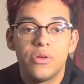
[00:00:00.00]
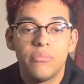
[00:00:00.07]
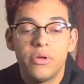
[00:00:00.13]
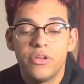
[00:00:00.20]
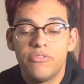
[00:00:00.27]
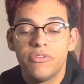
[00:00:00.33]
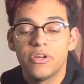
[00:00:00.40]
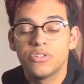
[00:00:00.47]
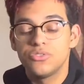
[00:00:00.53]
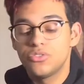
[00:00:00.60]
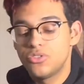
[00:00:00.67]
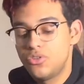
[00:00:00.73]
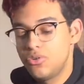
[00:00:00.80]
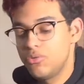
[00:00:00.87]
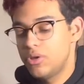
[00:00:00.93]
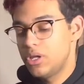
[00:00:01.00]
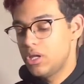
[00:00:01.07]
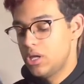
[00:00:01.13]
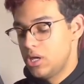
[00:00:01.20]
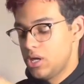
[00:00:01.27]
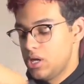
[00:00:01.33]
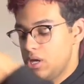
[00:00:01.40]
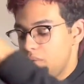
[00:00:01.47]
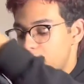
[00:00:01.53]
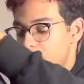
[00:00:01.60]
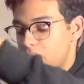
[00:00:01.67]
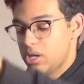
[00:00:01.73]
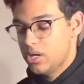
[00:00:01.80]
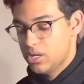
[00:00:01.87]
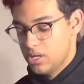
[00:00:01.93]
manufacturer is doing,
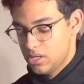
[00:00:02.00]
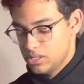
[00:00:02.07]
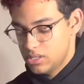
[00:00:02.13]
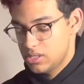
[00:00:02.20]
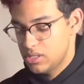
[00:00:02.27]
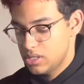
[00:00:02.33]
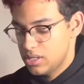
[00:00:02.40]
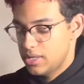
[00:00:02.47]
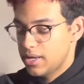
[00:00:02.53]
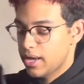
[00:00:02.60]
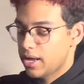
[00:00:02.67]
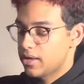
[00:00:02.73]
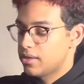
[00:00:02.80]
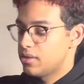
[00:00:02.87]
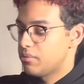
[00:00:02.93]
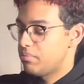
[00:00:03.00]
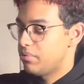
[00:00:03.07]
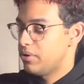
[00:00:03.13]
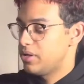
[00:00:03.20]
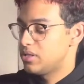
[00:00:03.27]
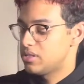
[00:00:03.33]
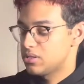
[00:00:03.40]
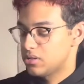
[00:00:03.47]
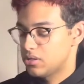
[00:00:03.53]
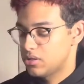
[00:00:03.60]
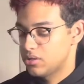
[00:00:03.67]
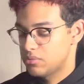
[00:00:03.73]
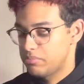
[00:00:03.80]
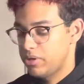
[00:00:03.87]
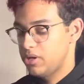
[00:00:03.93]
because yeah, the print is starting to
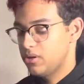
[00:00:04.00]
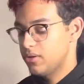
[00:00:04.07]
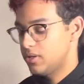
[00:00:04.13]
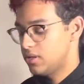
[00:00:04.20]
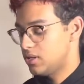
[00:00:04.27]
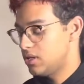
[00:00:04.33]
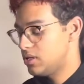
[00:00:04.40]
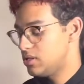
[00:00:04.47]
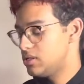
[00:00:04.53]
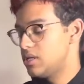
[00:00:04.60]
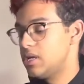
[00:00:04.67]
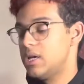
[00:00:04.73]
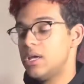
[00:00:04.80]
peel on these,